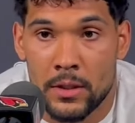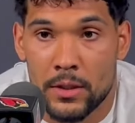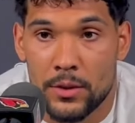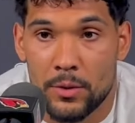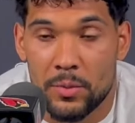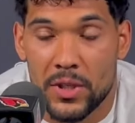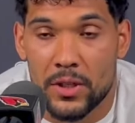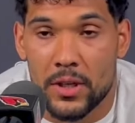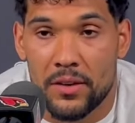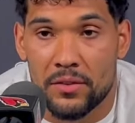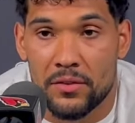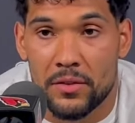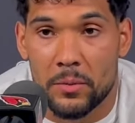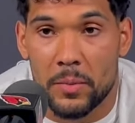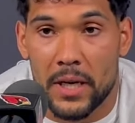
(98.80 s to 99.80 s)
You build up
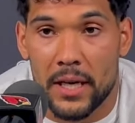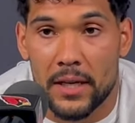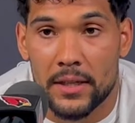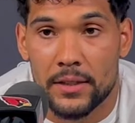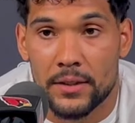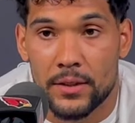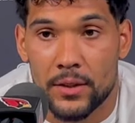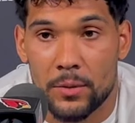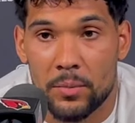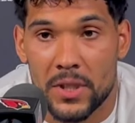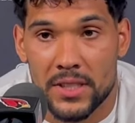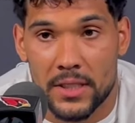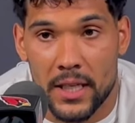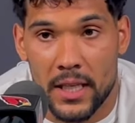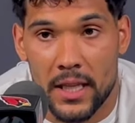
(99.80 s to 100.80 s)
of it by
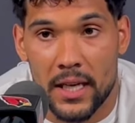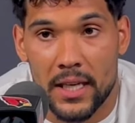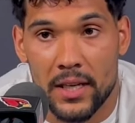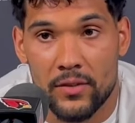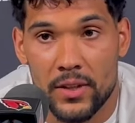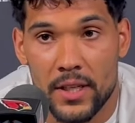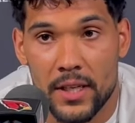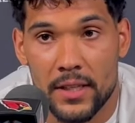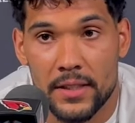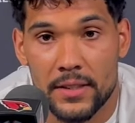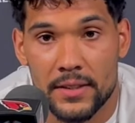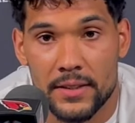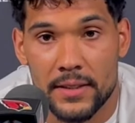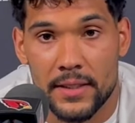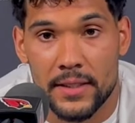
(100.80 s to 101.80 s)
punching the clock every day,
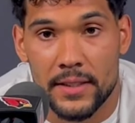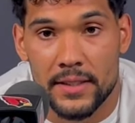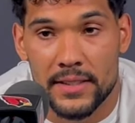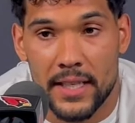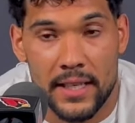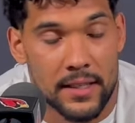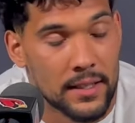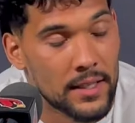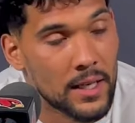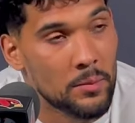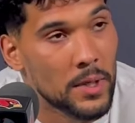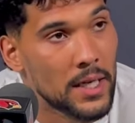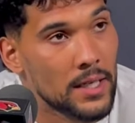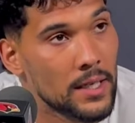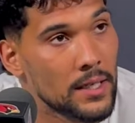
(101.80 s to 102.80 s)
taking it day
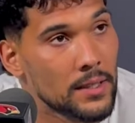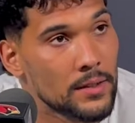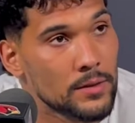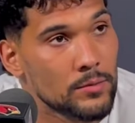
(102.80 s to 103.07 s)
by day.